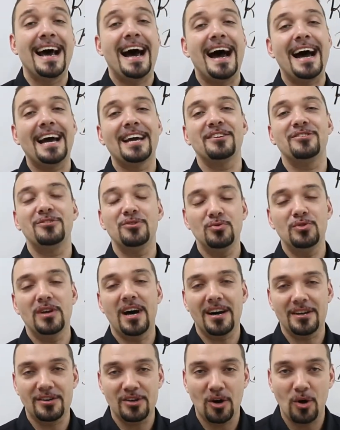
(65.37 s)
I do
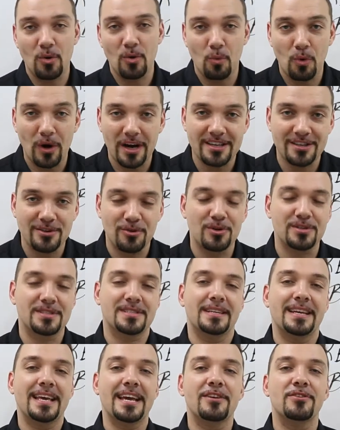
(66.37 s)
not know what your
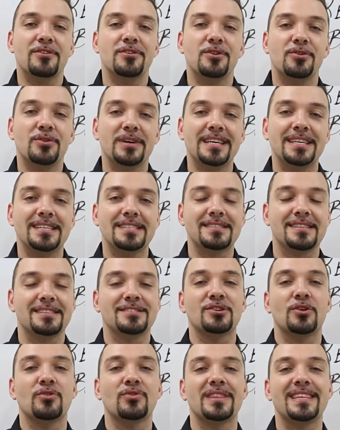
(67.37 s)
scenario is,
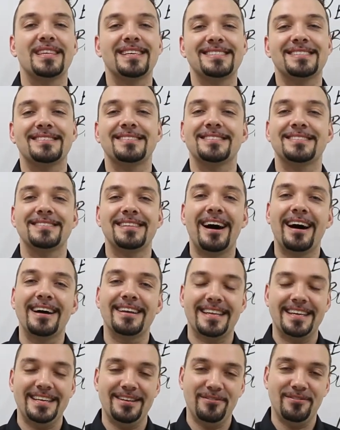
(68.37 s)
so this is
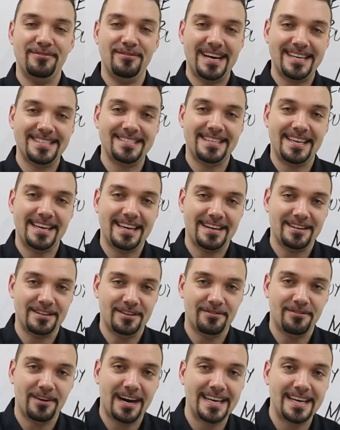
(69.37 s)
not investing
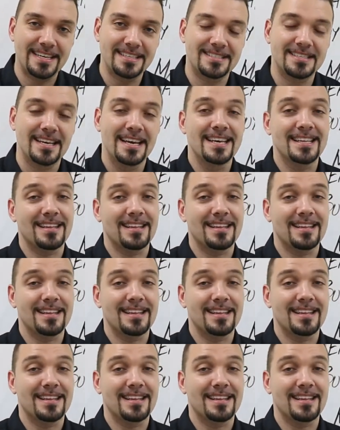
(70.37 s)
advice.